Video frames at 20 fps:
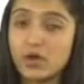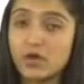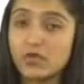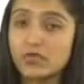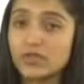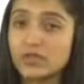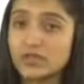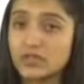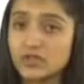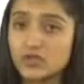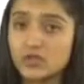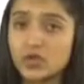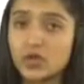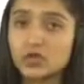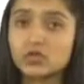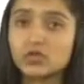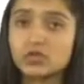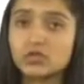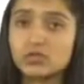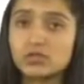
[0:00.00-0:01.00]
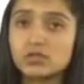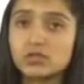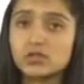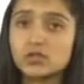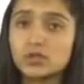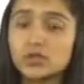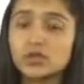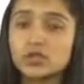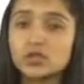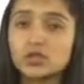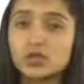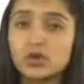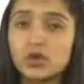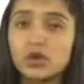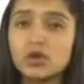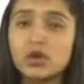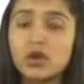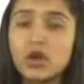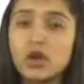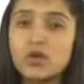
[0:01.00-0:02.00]
of instructions to
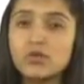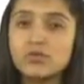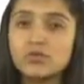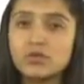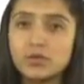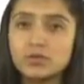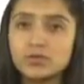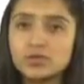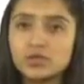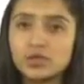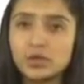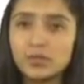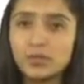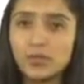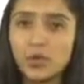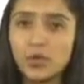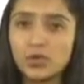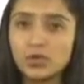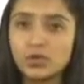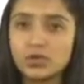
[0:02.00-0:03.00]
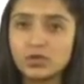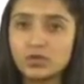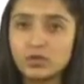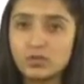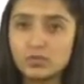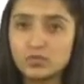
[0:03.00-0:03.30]
insure from ship owner,